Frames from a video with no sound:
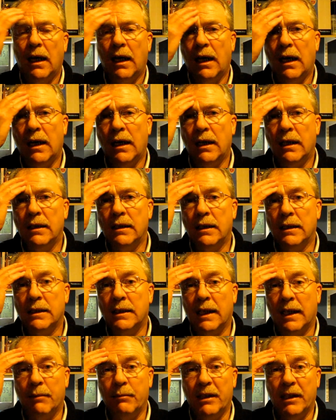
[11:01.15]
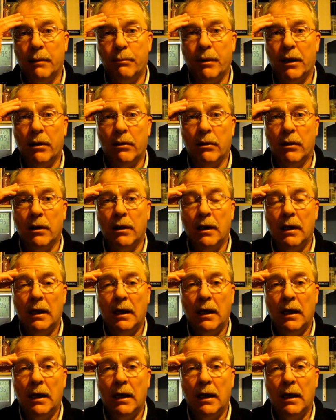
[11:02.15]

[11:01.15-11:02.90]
And they'll stick him into power.